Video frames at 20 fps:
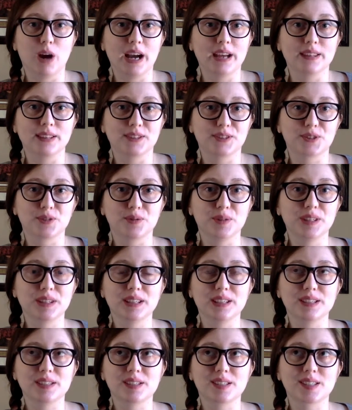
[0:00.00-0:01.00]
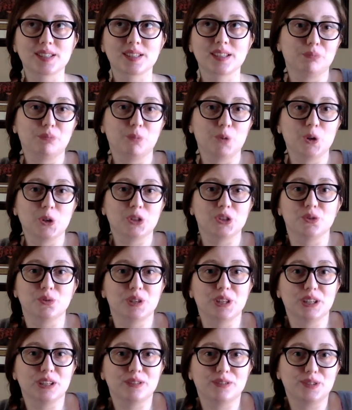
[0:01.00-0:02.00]
they're doing this. We're
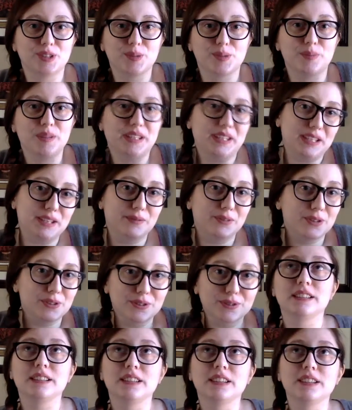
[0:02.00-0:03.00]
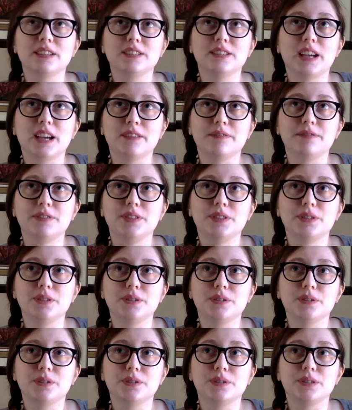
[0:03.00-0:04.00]
doing it to be evil. Their
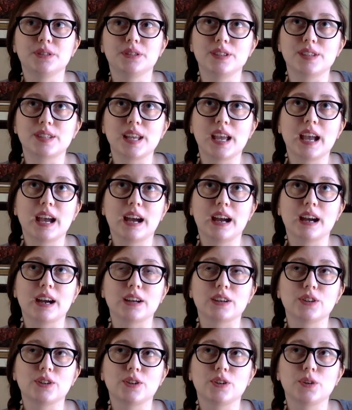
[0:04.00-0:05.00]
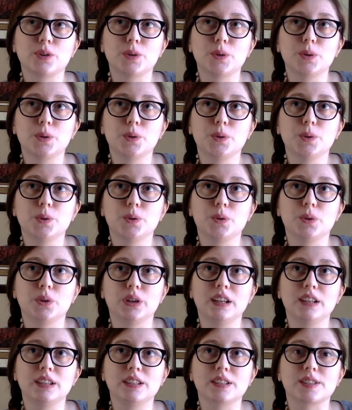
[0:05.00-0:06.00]
nephew, Zach, who
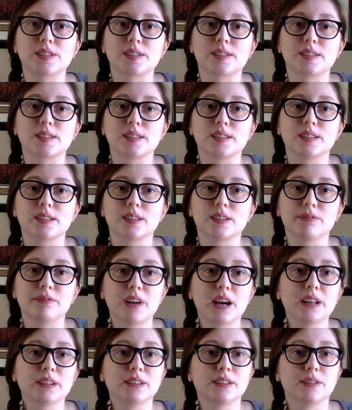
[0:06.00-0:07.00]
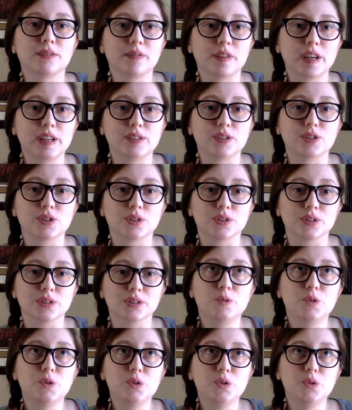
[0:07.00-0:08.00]
is the father of Rachel
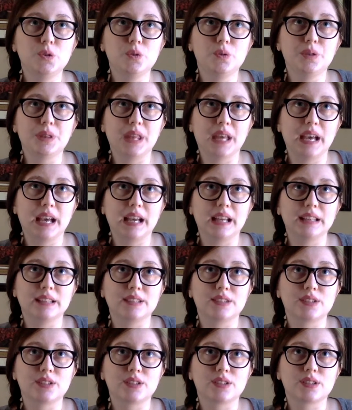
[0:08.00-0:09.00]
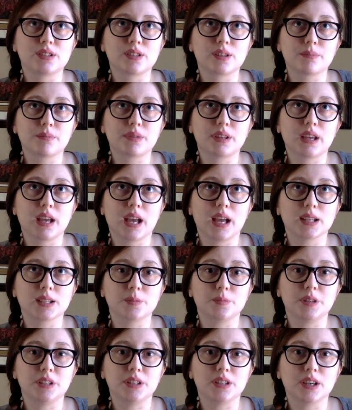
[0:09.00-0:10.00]
knew that something had to
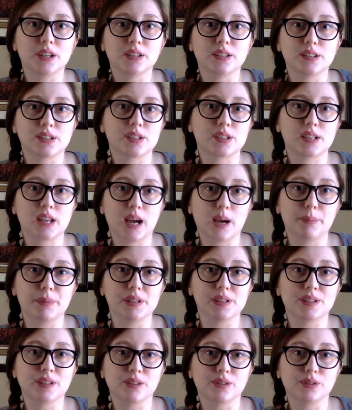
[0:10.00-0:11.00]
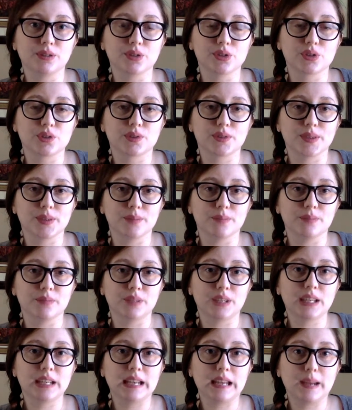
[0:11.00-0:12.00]
be done to stop his uncles from
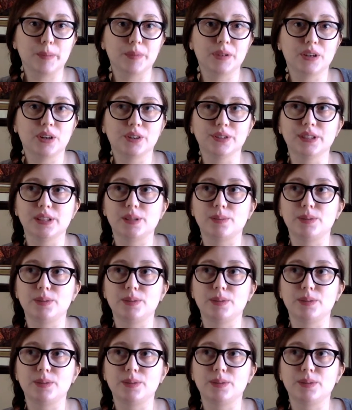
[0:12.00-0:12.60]
kidnapping all these